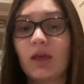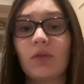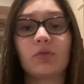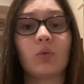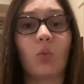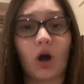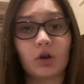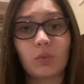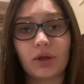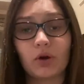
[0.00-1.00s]
The water
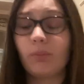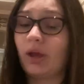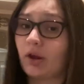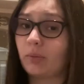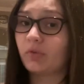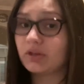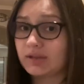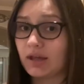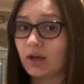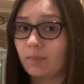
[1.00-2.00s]
wheel paired with the
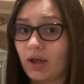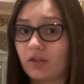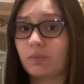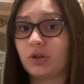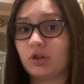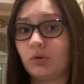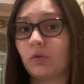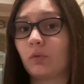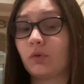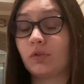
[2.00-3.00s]
dam has been used
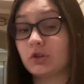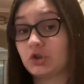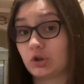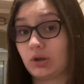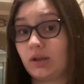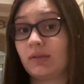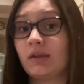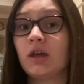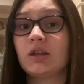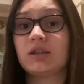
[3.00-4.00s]
for centuries
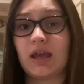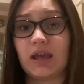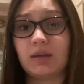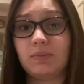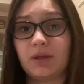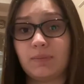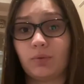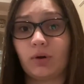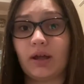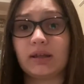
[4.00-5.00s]
to aid
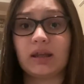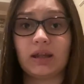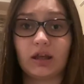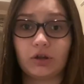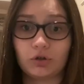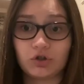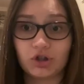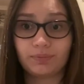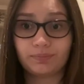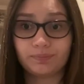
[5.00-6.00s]
people in getting
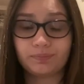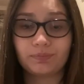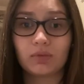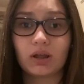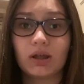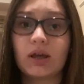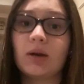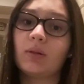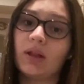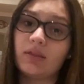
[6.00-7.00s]
energy.
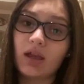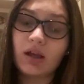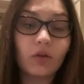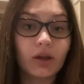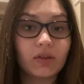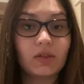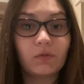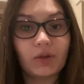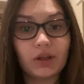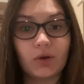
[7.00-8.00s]
Let's take a look at this
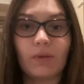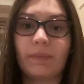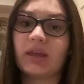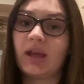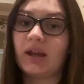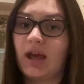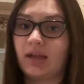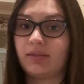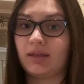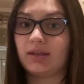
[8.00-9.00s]
video that McKenna
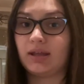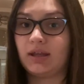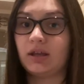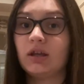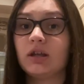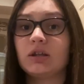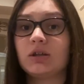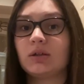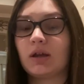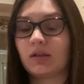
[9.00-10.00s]
has sent in
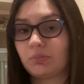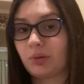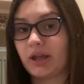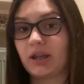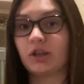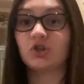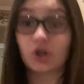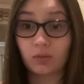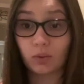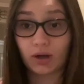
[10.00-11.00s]
explaining
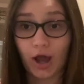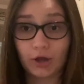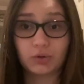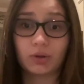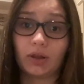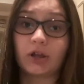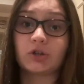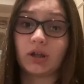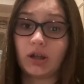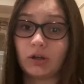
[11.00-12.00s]
just what
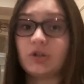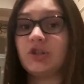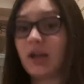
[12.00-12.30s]
hydroelectric energy